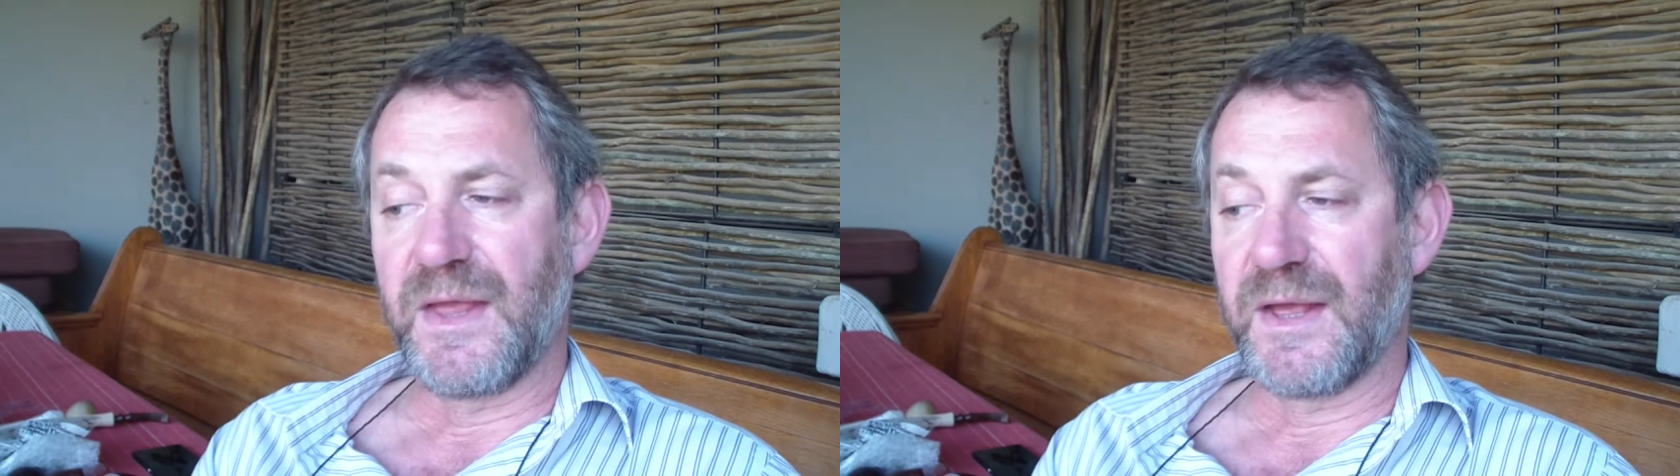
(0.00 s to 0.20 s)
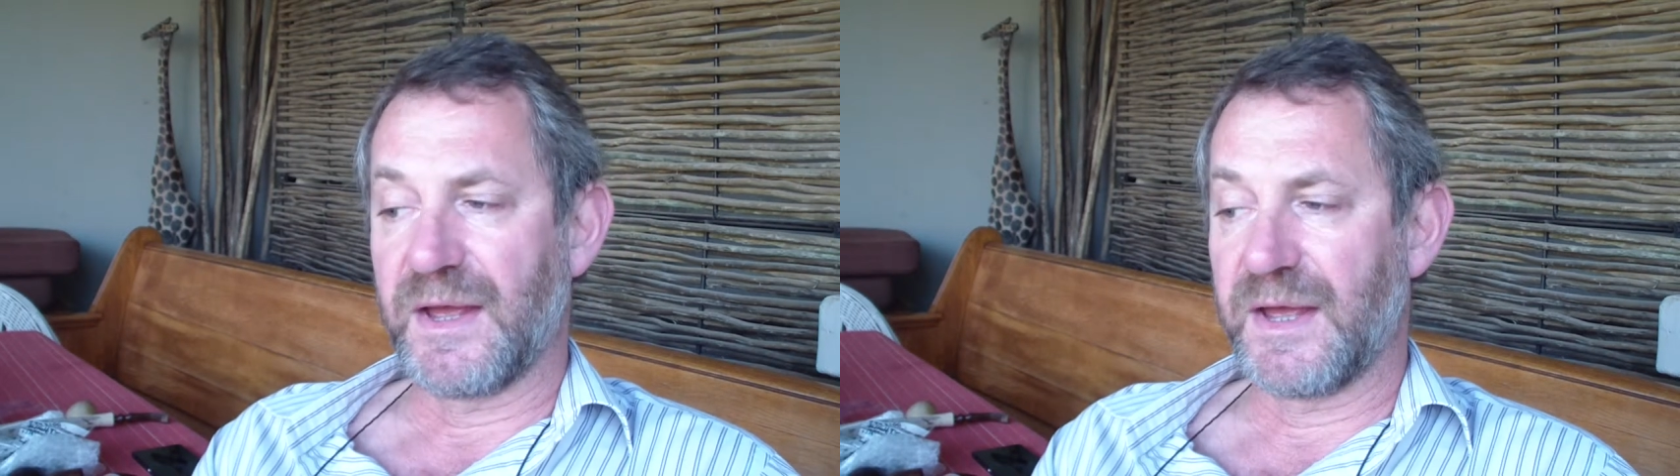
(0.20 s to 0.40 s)

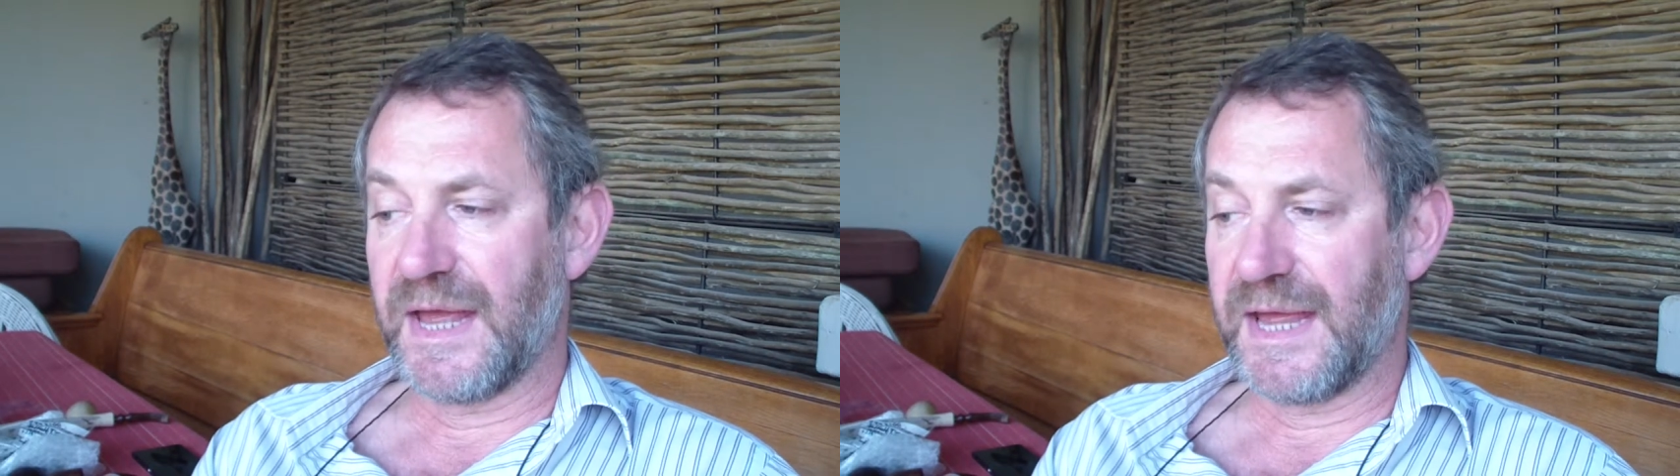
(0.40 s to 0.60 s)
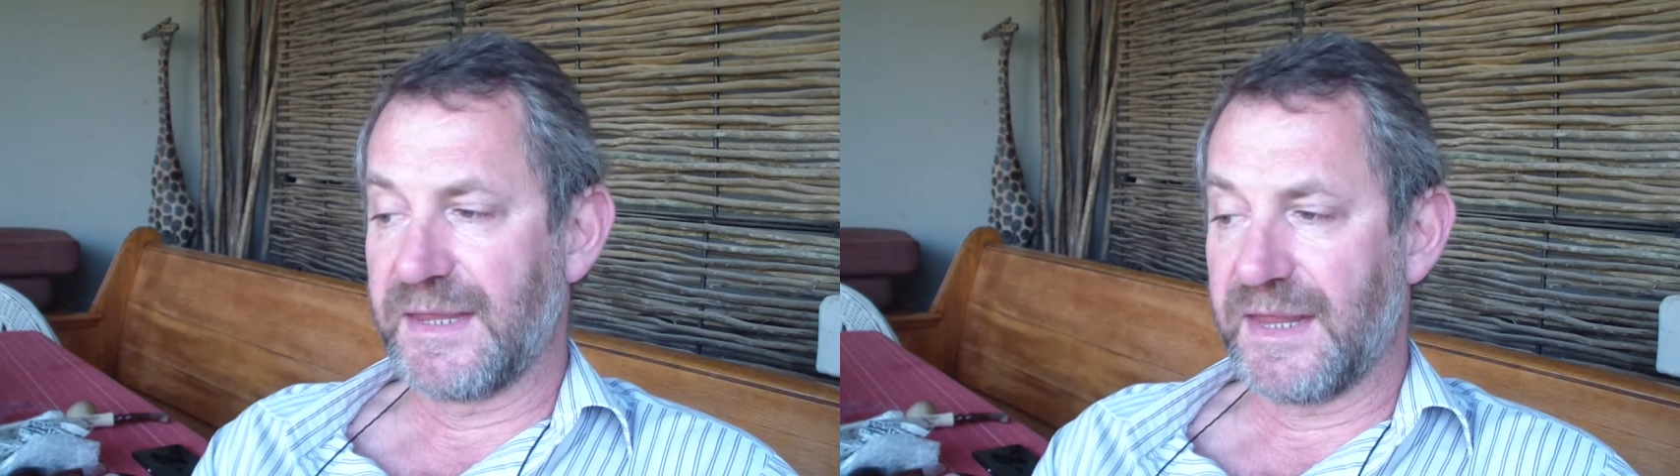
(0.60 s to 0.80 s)

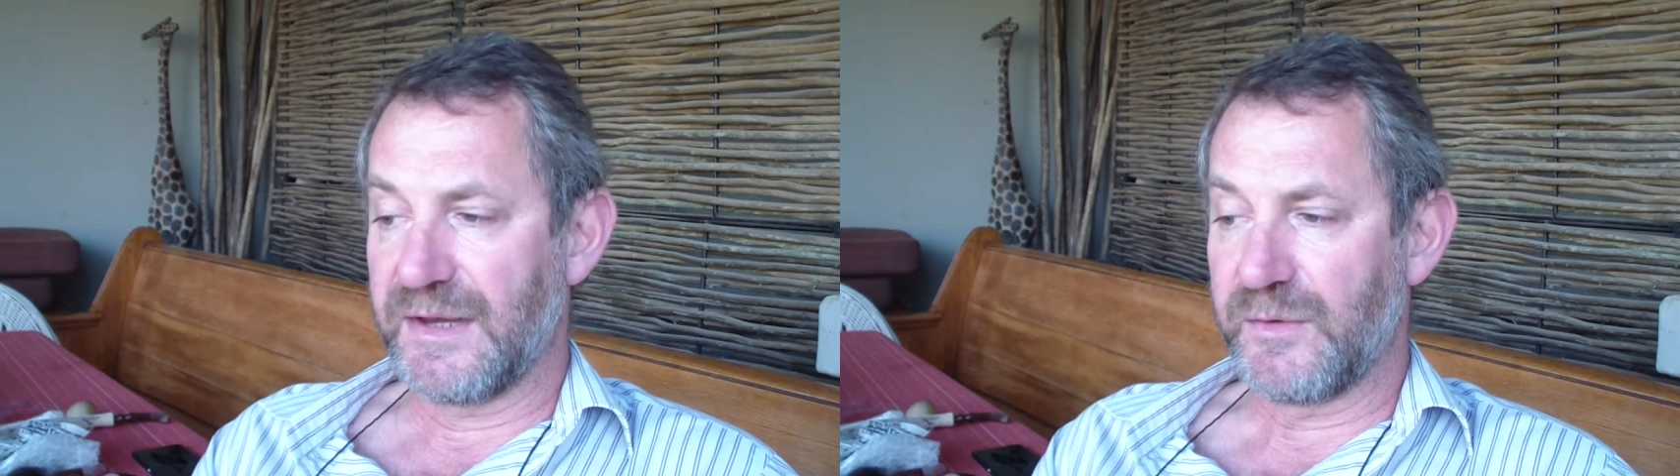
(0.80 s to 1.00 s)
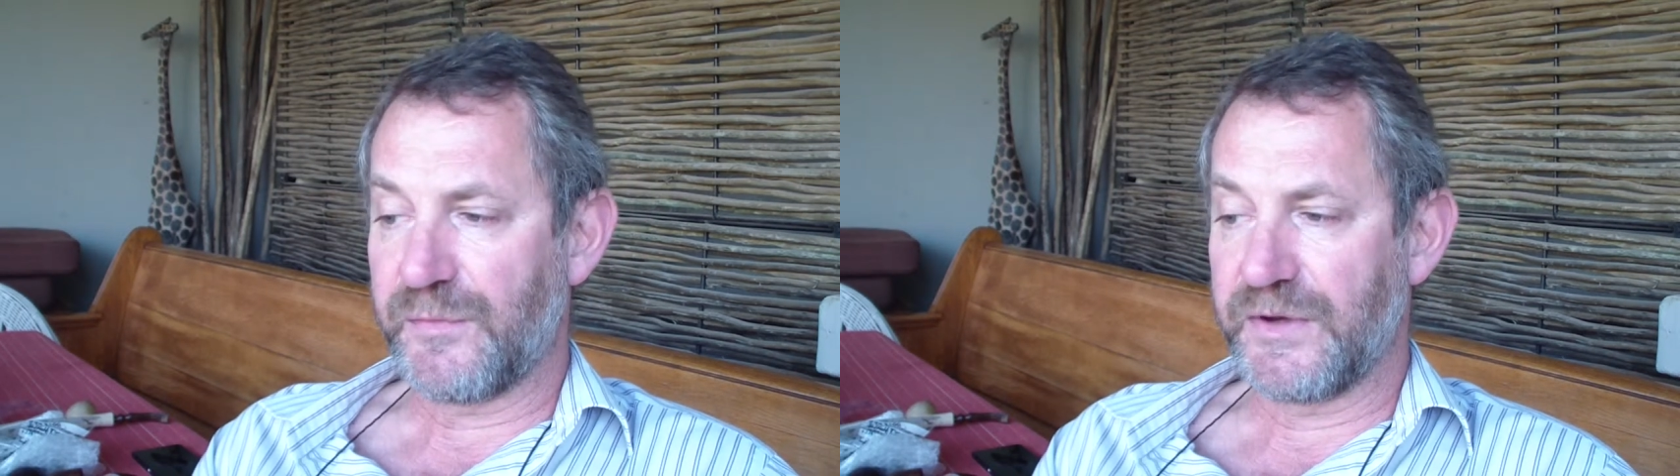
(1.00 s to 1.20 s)
and
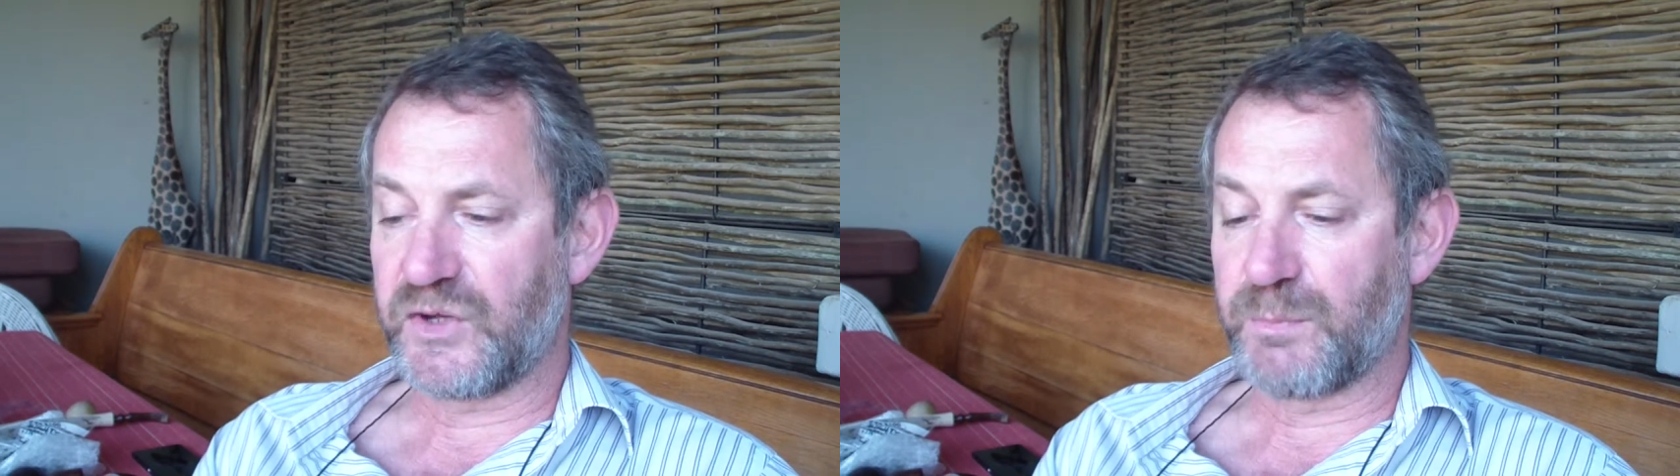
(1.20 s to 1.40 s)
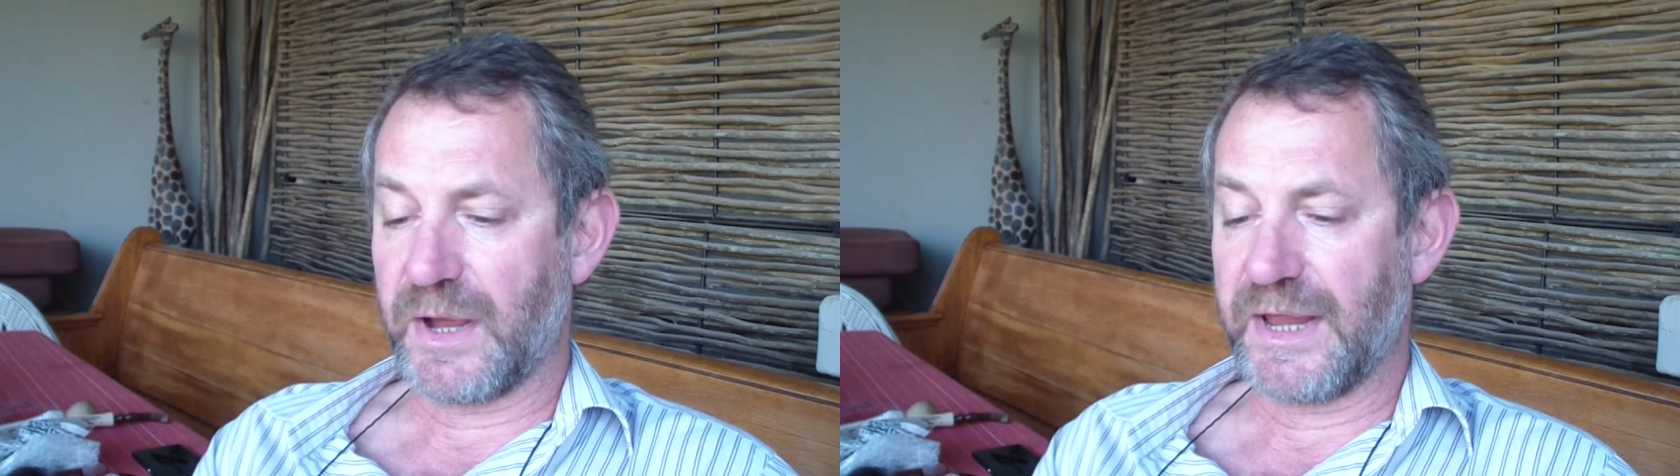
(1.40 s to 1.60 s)
then
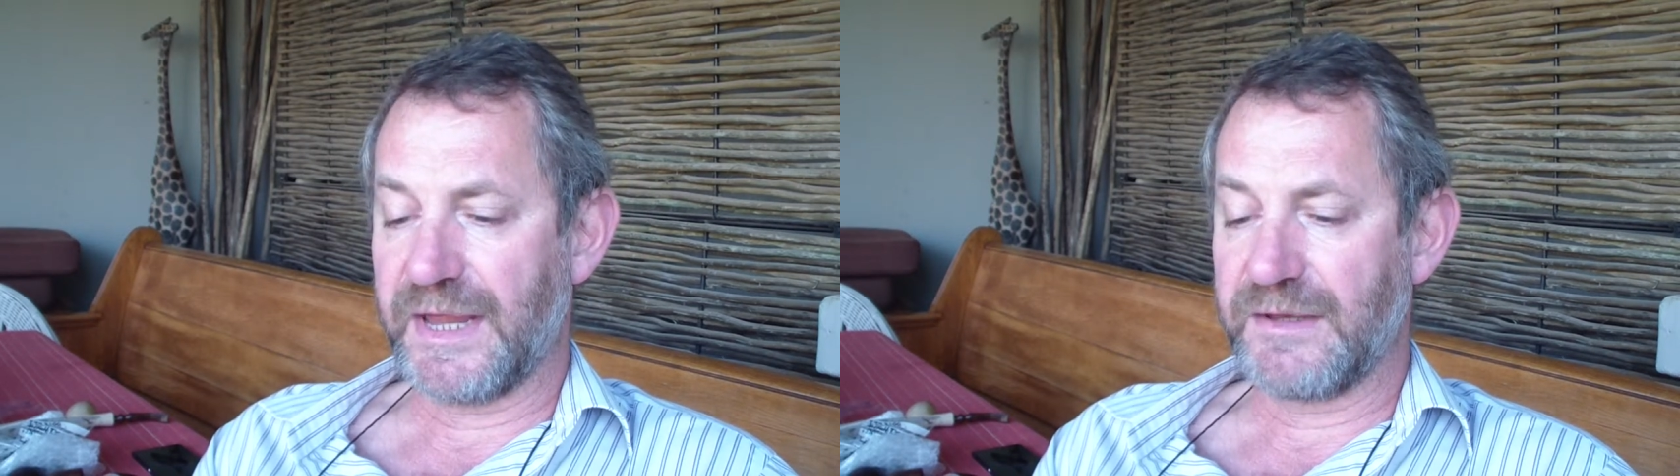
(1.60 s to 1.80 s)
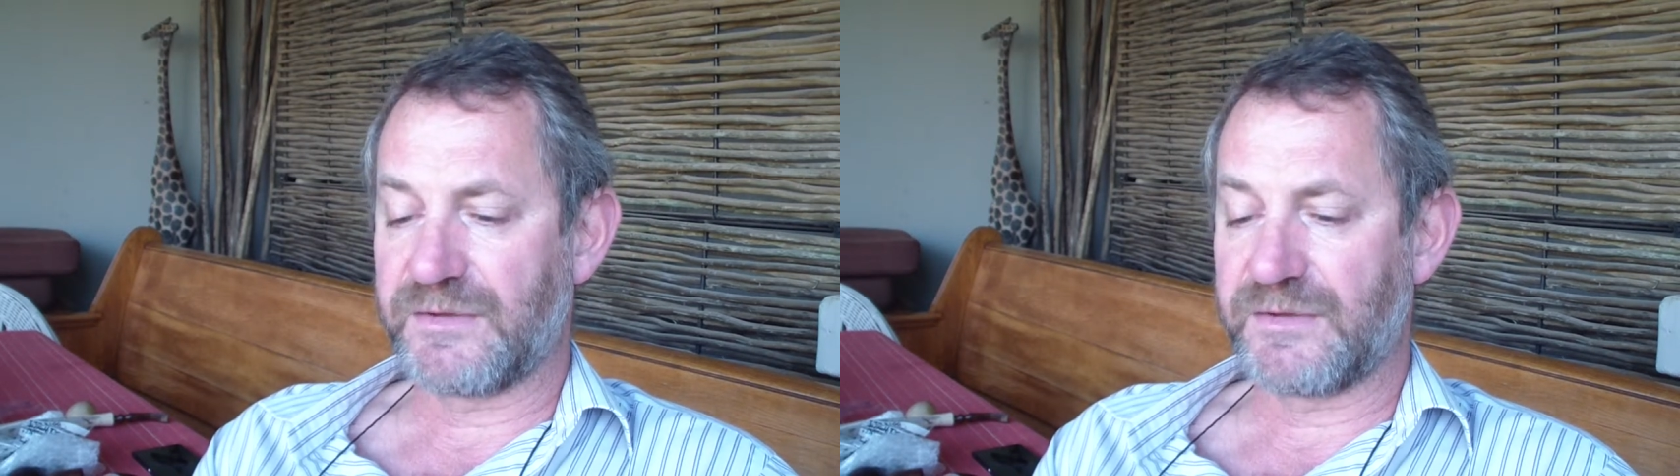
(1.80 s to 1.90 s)
finished by hand,